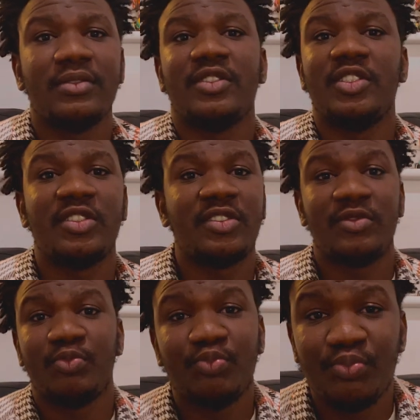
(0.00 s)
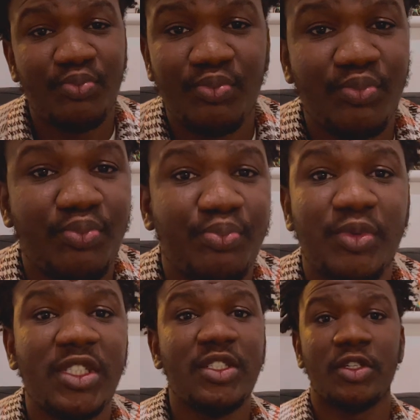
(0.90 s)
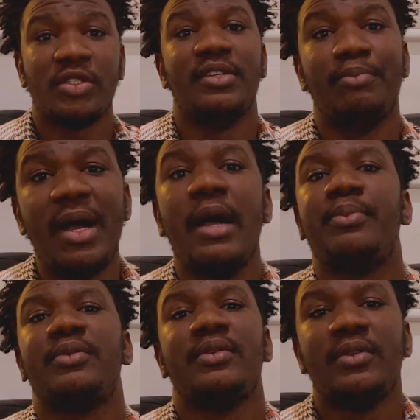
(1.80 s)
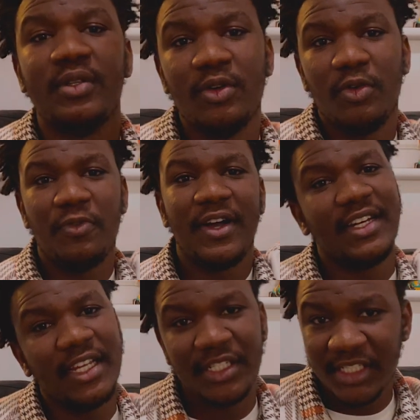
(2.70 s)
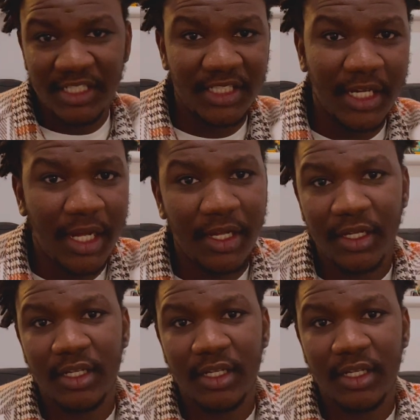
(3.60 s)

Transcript: is putting us on the map over there in India,